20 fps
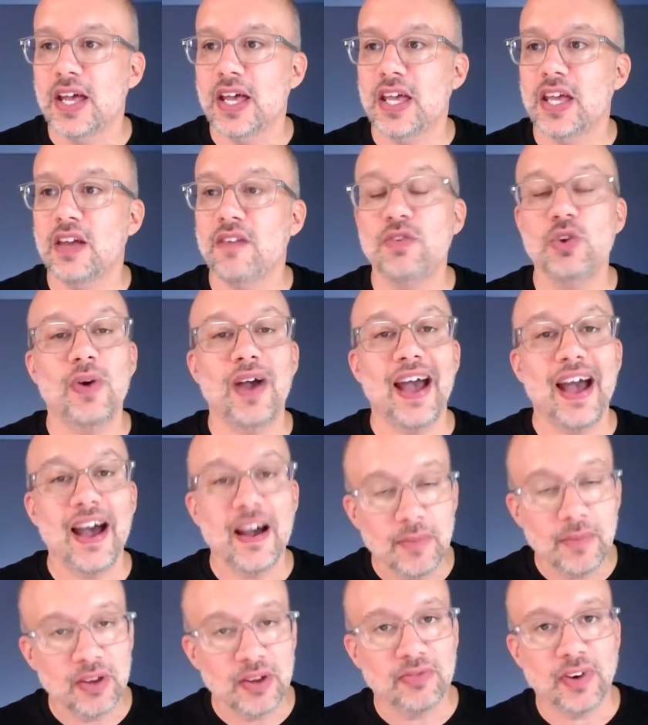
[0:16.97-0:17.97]
If you
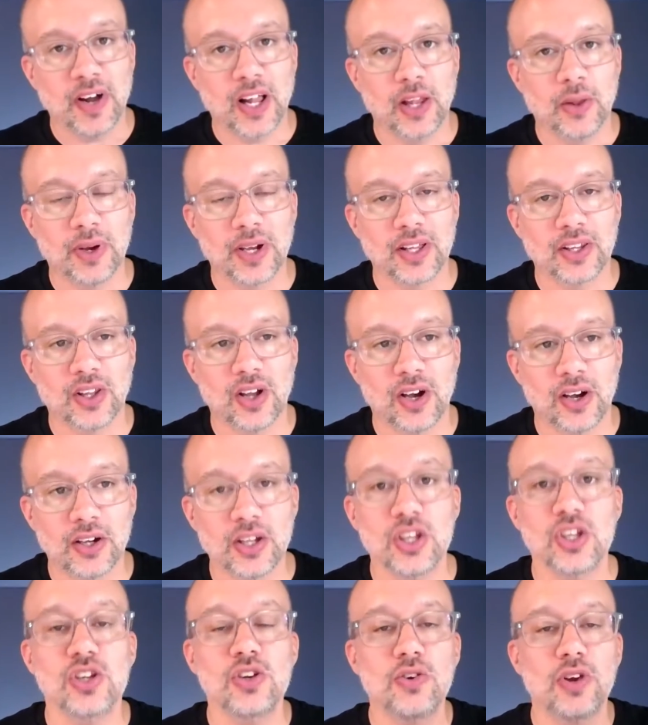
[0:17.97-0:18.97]
have been following
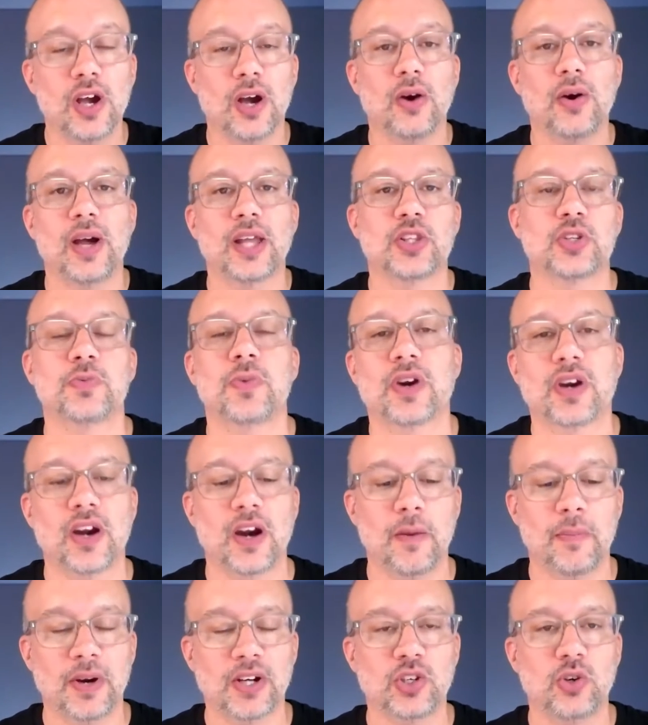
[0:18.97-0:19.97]
along, you know at the Smart
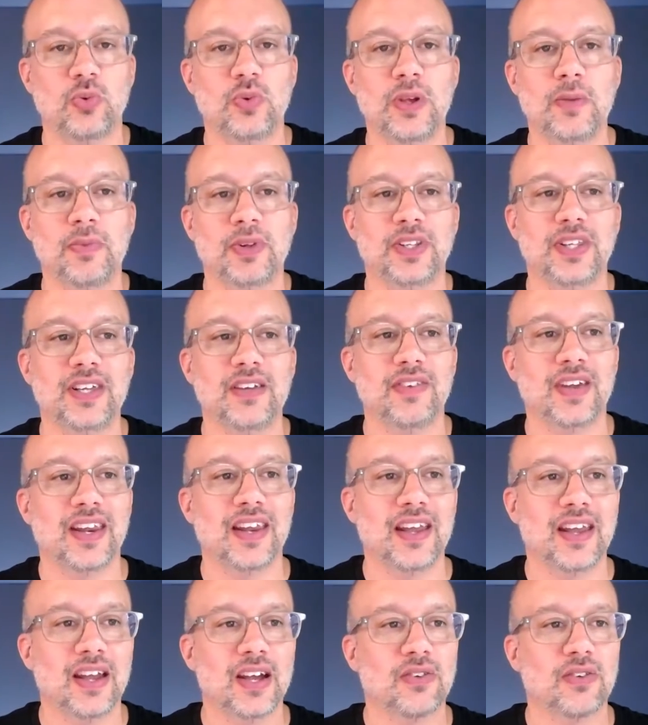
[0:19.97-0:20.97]
Chiropractor, we believe in
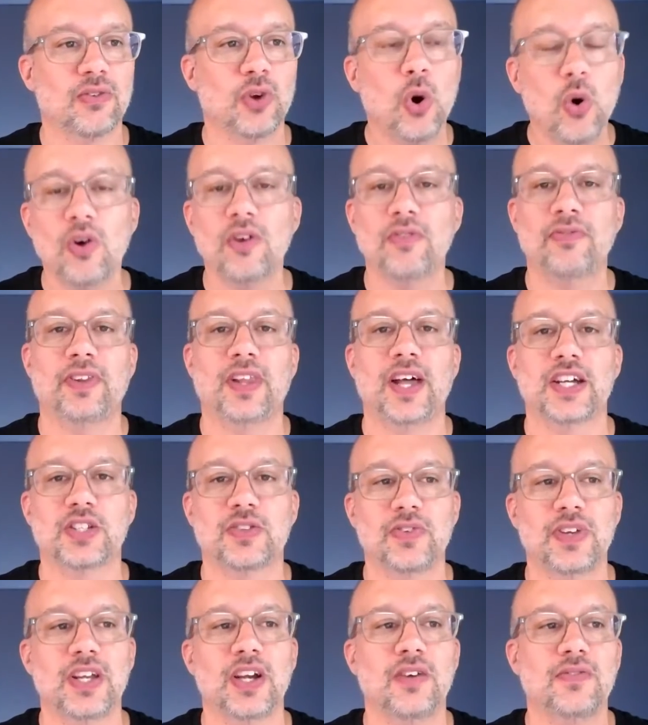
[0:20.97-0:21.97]
a core
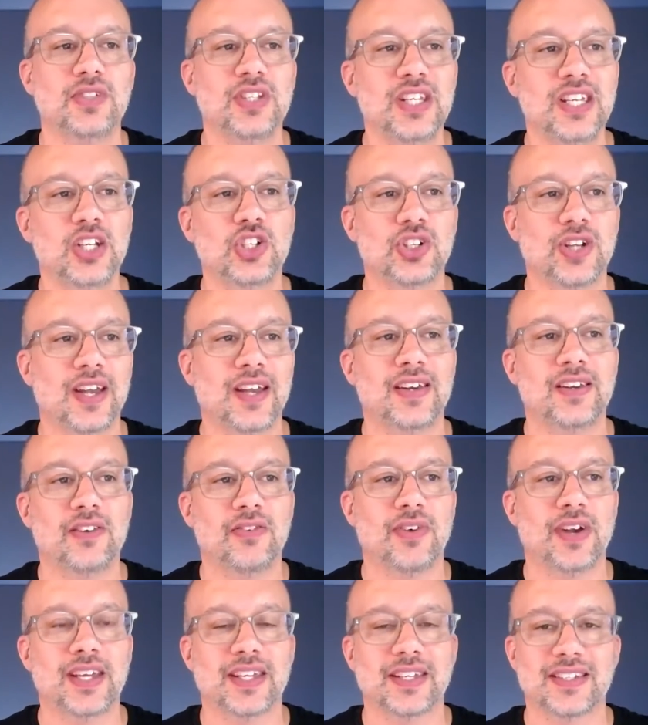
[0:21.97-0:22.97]
philosophy of teach and
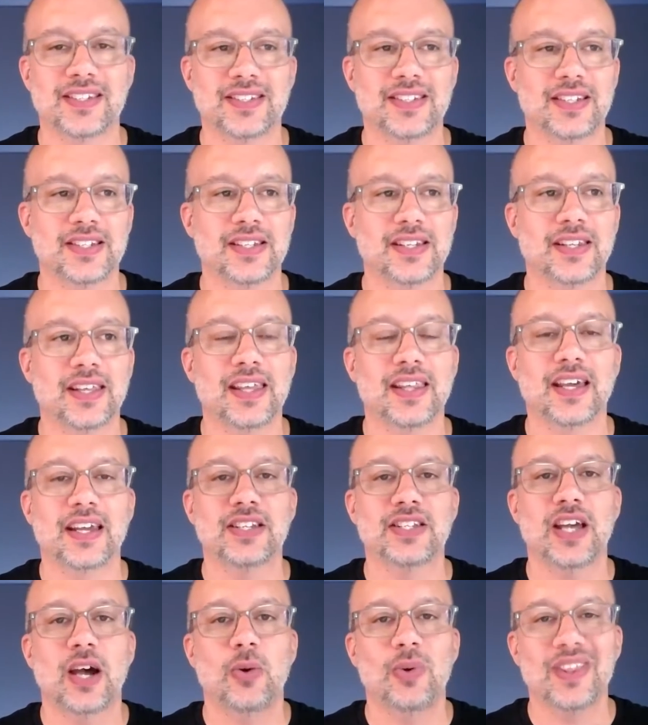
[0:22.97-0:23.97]
invite consistently. That
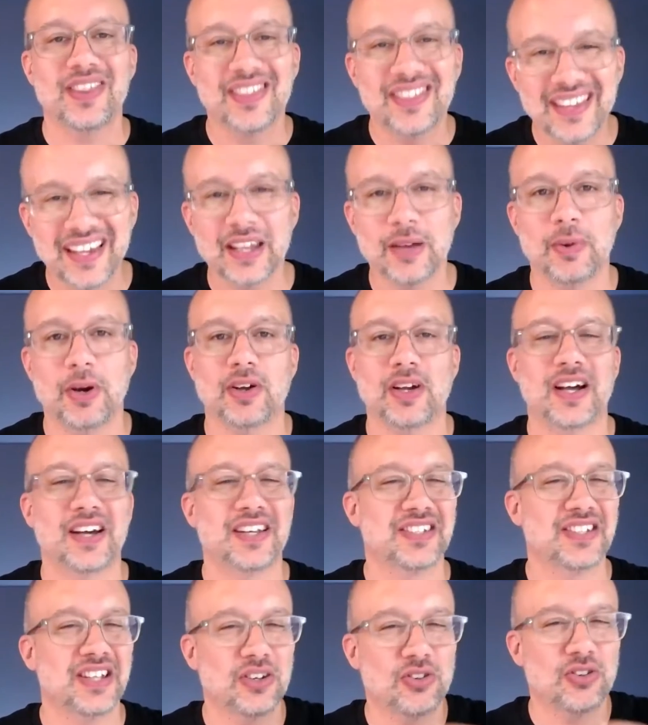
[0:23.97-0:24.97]
is how we think about
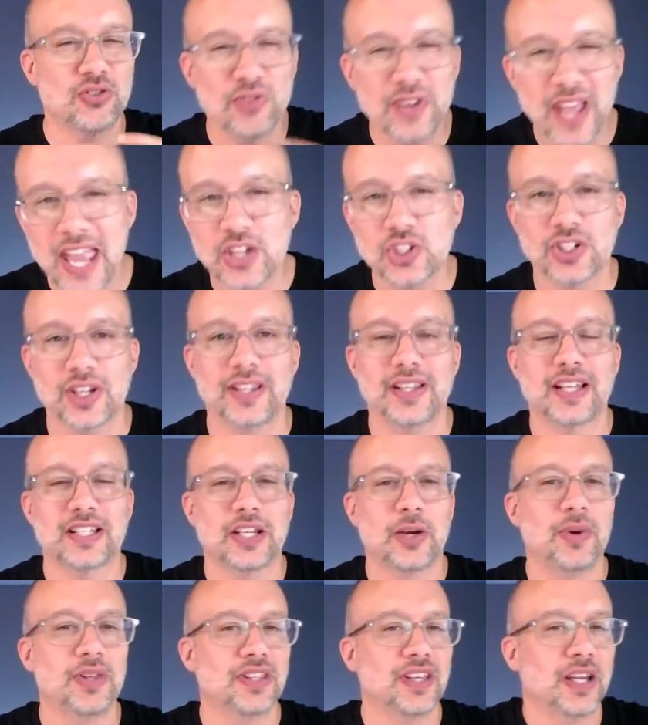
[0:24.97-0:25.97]
content creation. That's
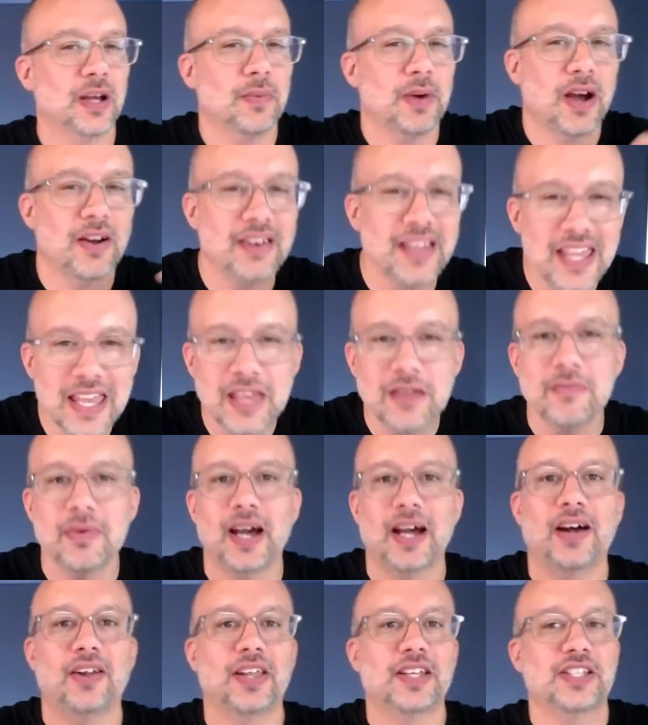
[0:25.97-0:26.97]
how we think about
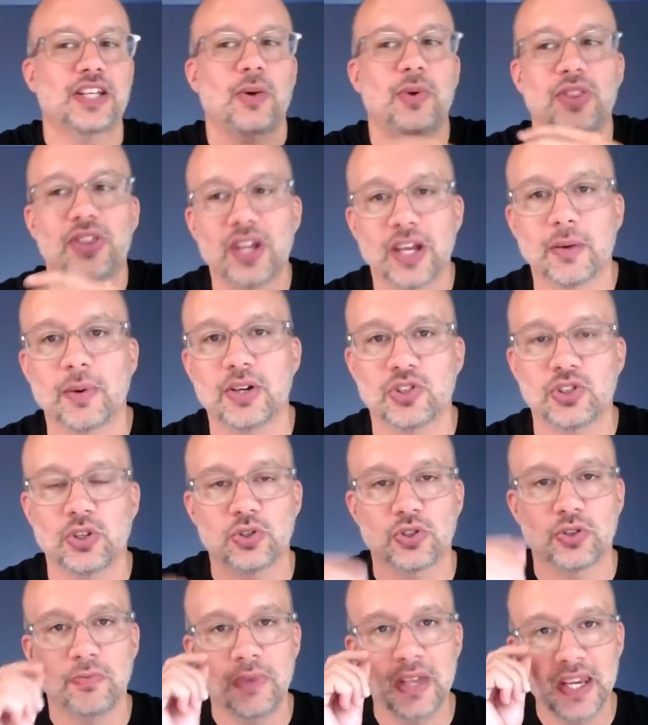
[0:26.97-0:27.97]
email. That's how we think about
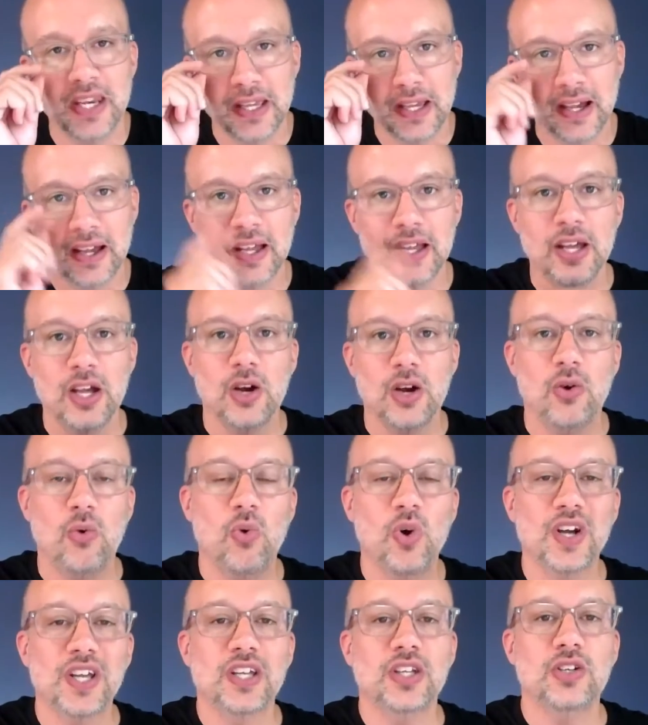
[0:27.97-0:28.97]
social media.
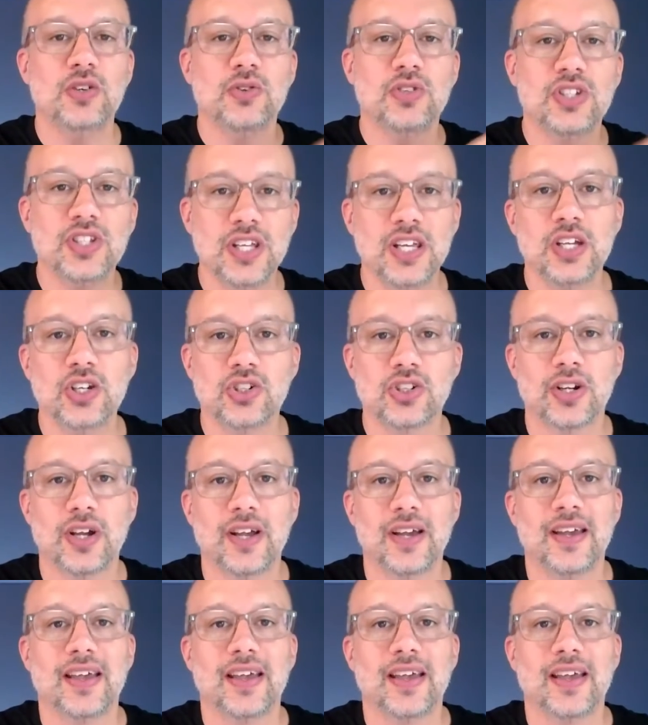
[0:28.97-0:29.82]
What can you teach?